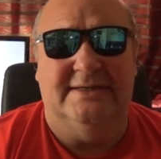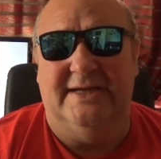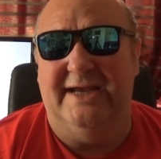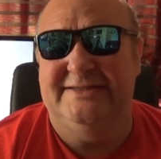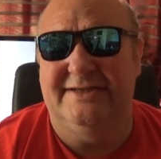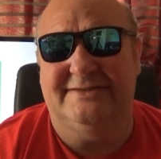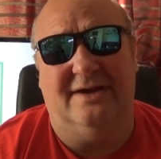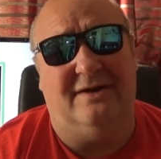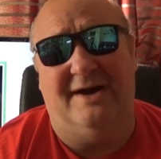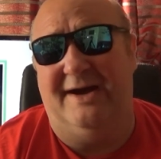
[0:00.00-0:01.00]
It's just,
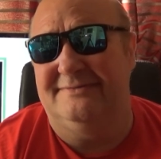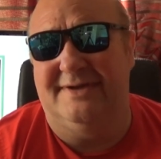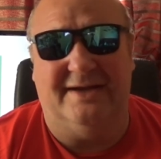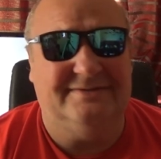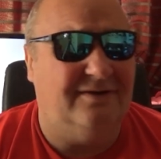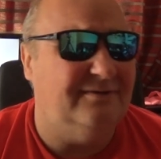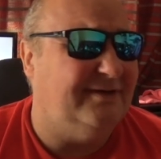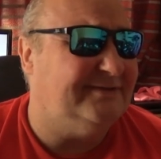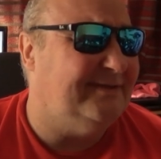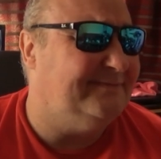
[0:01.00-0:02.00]
oh, I, I don't
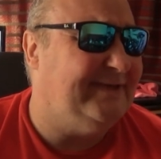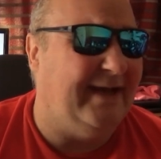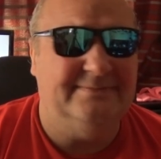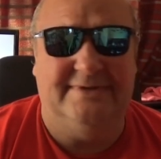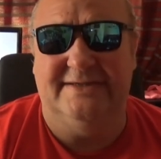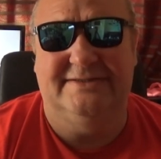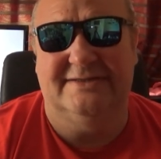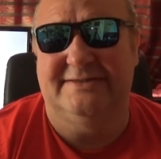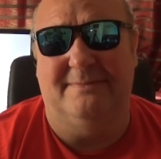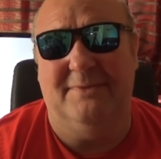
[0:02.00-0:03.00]
know, sometimes it's
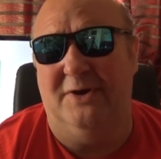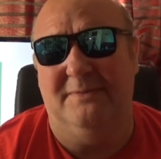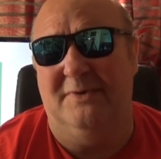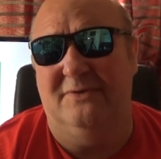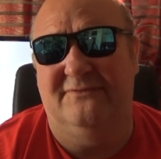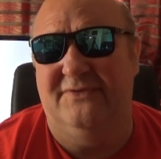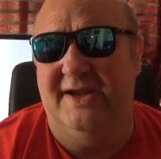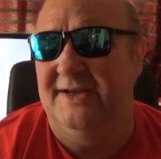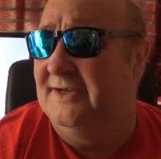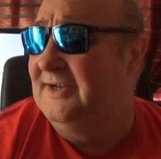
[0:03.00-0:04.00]
just I'm not in mood for
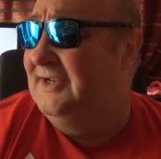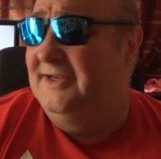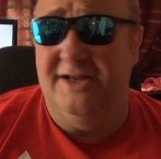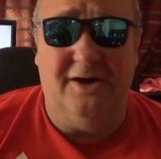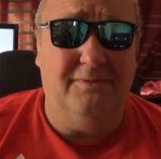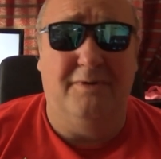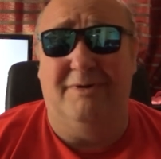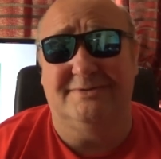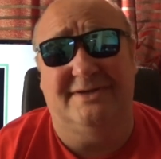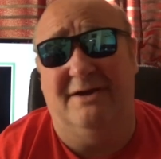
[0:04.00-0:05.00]
it. You know
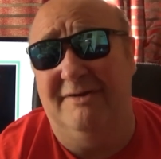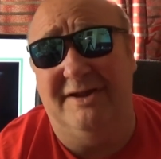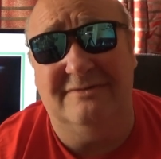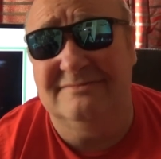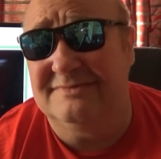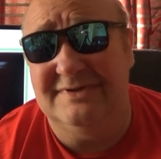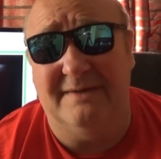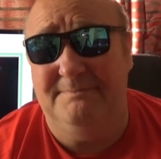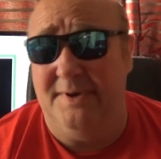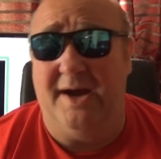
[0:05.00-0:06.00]
what's going on?
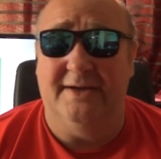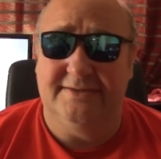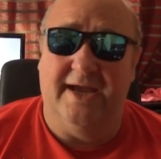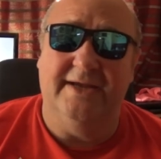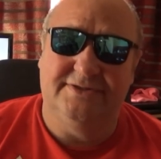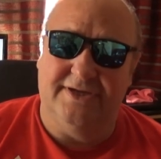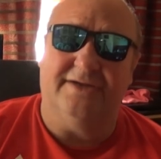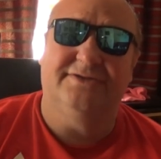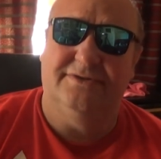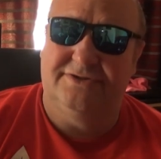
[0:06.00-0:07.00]
But I, I
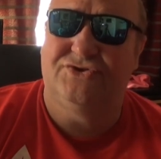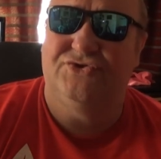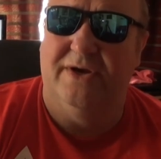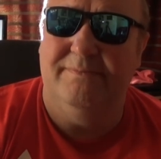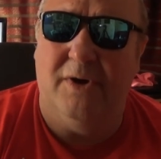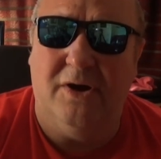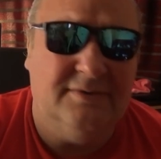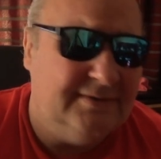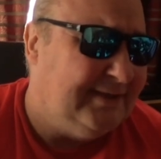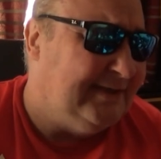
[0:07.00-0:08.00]
should stream
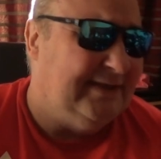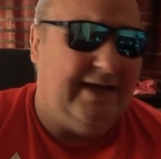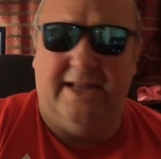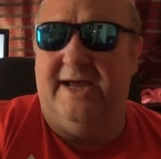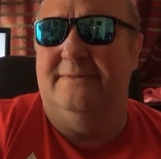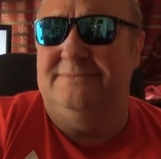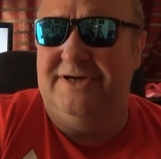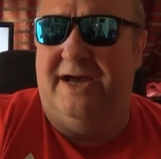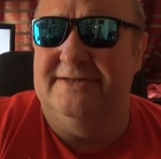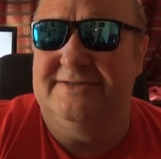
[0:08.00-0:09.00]
more. And I am
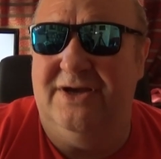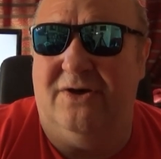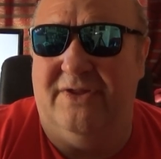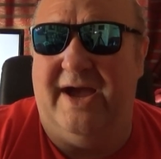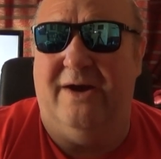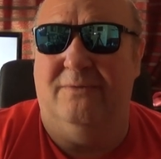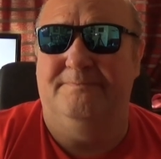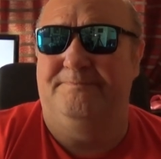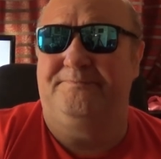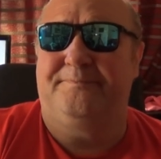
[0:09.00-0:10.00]
trying to sort that out.
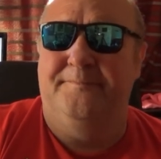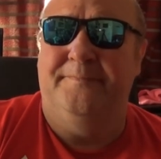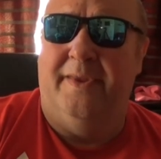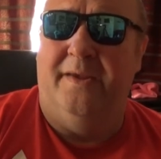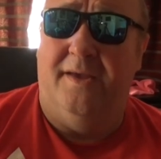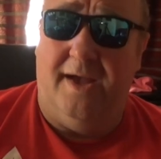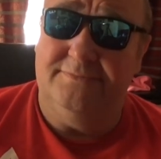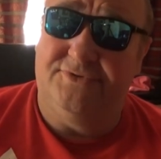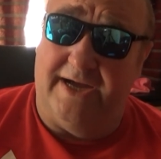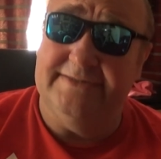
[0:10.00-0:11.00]

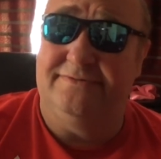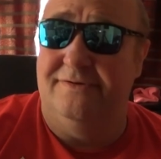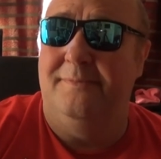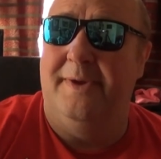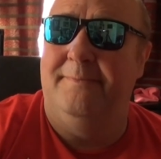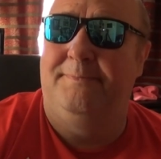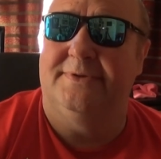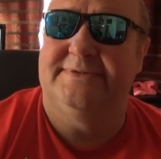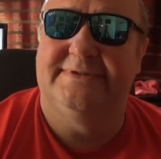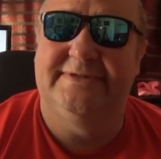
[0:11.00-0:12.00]
I'm trying to remain
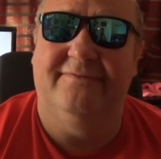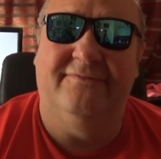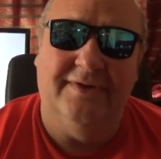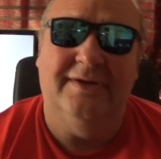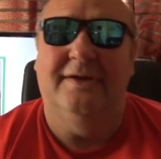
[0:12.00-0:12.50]
positive.